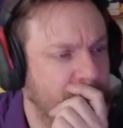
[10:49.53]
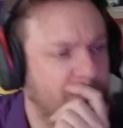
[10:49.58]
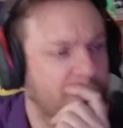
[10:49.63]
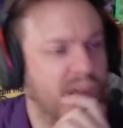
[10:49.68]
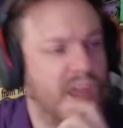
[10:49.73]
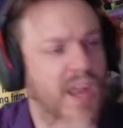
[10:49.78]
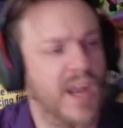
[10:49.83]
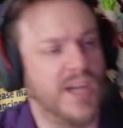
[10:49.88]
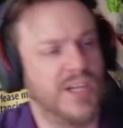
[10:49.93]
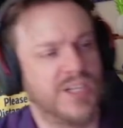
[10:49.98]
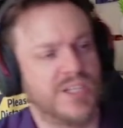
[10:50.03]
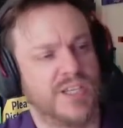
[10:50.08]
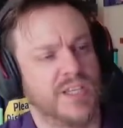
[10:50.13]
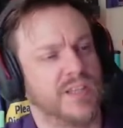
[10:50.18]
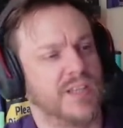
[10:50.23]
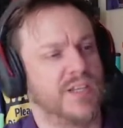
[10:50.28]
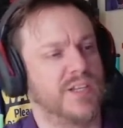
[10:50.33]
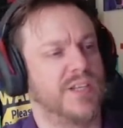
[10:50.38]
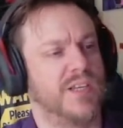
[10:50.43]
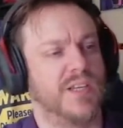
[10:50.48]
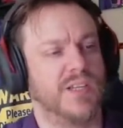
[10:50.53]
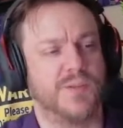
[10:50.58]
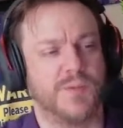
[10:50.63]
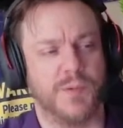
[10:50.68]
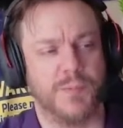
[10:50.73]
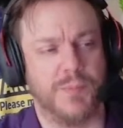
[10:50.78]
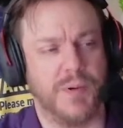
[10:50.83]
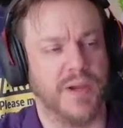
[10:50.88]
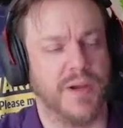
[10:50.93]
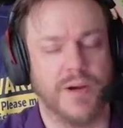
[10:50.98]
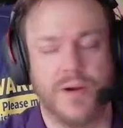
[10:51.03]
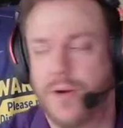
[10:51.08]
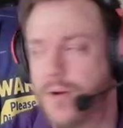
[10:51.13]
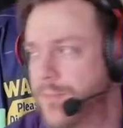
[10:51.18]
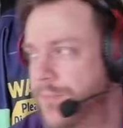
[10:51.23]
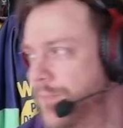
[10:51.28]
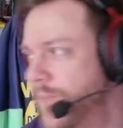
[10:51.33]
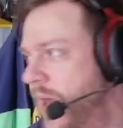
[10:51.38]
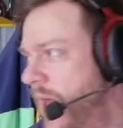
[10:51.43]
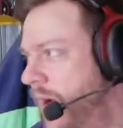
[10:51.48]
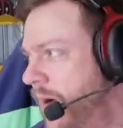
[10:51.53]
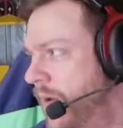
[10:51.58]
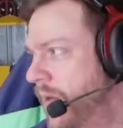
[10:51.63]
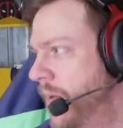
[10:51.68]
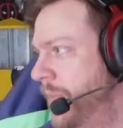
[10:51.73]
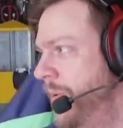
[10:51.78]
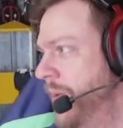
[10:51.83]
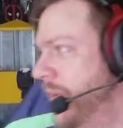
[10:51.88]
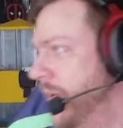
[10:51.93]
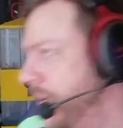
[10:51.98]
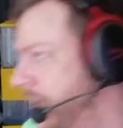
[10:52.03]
I just think this needs to be bigger. I don't know. Let me look